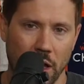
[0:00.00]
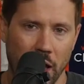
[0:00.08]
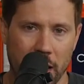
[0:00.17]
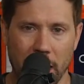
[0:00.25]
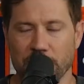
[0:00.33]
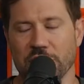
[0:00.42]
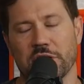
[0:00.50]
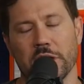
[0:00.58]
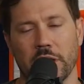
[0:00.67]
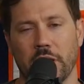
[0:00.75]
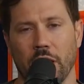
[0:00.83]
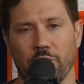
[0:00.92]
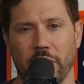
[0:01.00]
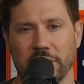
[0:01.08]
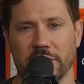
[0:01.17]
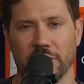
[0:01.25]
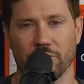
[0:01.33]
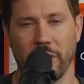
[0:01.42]
And I'm just going to cut right
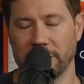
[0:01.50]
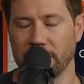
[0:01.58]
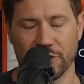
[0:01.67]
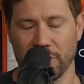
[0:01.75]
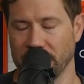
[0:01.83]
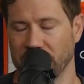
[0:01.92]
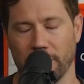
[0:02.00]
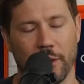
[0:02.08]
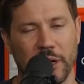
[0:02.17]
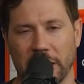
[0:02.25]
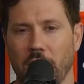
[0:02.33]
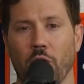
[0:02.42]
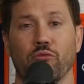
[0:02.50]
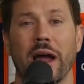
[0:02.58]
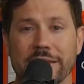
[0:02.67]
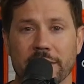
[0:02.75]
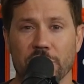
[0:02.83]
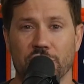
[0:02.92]
to the chase here. I'm going to cut
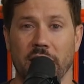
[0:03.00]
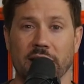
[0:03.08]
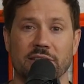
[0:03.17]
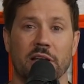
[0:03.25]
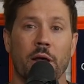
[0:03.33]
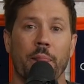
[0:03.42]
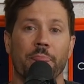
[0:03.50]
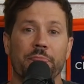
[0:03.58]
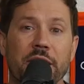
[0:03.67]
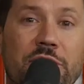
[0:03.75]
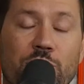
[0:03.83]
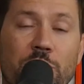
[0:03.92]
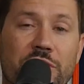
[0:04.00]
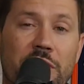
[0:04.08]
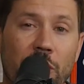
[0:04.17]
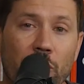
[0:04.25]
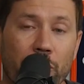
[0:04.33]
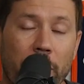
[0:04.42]
right to the chase. This was an
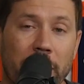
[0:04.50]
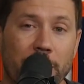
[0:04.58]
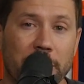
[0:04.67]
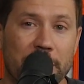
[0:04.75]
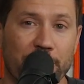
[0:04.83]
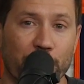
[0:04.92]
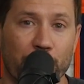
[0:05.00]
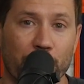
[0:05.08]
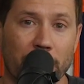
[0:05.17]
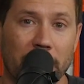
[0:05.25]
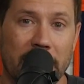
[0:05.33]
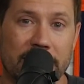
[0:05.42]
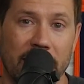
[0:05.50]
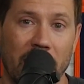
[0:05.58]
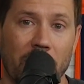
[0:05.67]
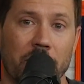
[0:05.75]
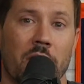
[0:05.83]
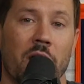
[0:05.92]
incredibly brutal letdown